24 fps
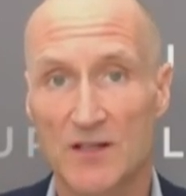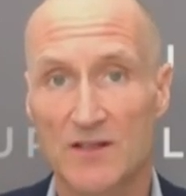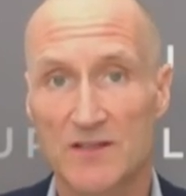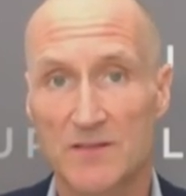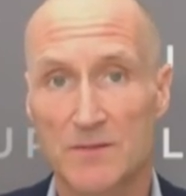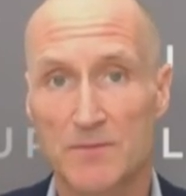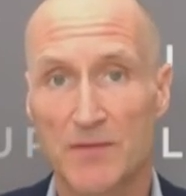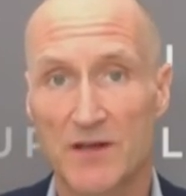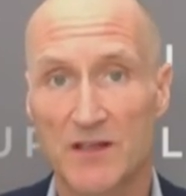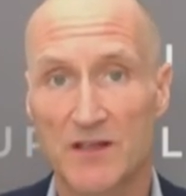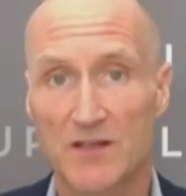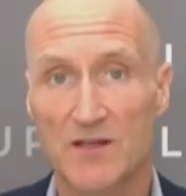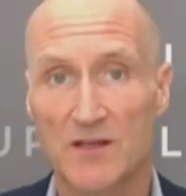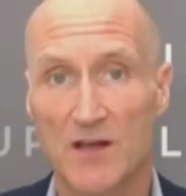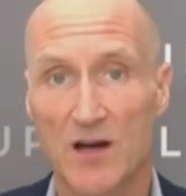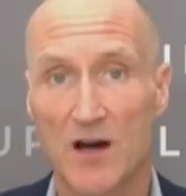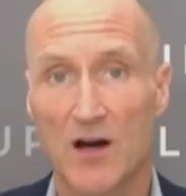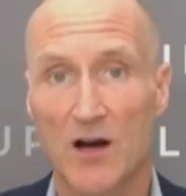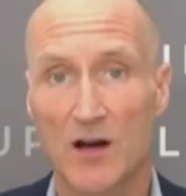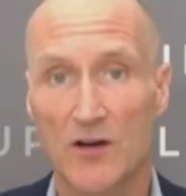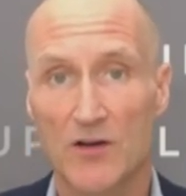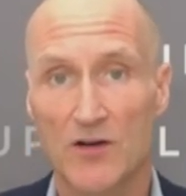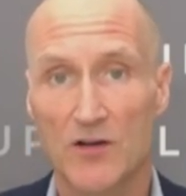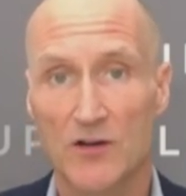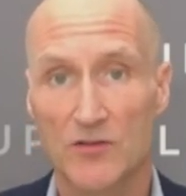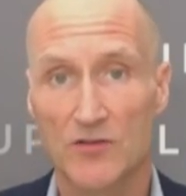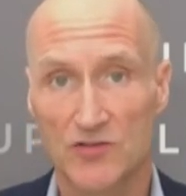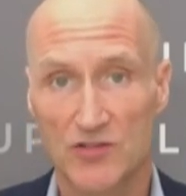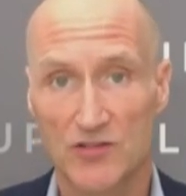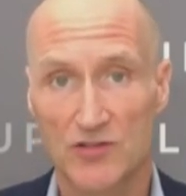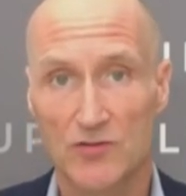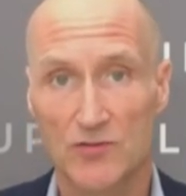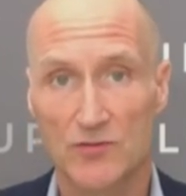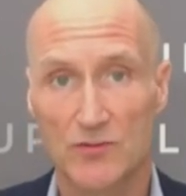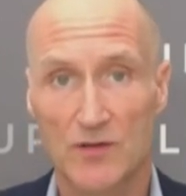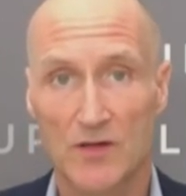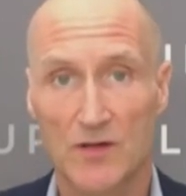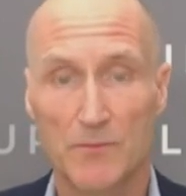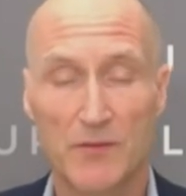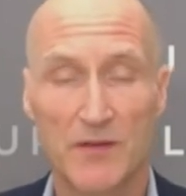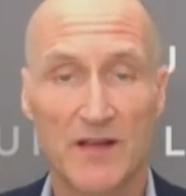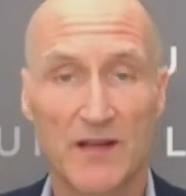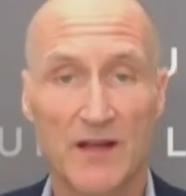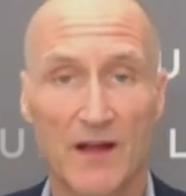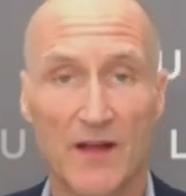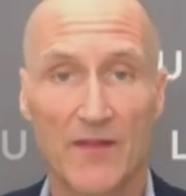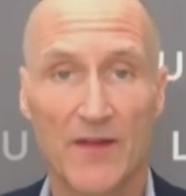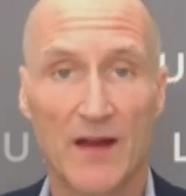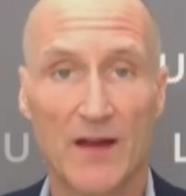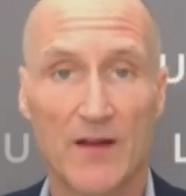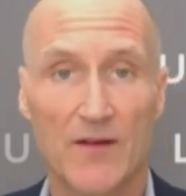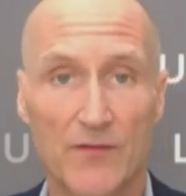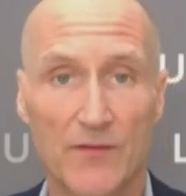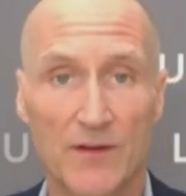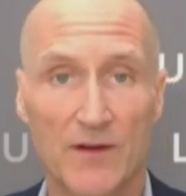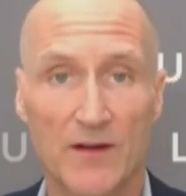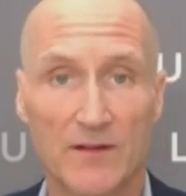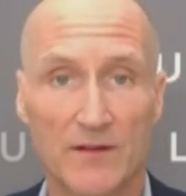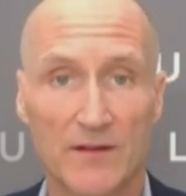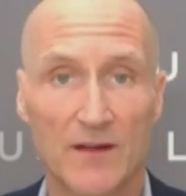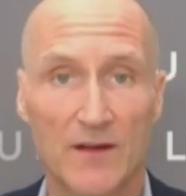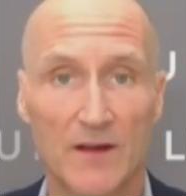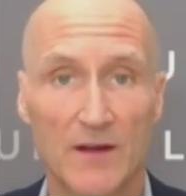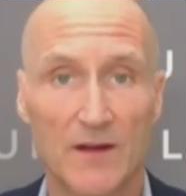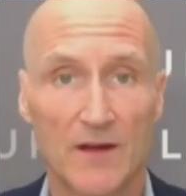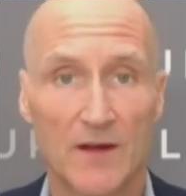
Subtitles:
It's been harder to compete on that front.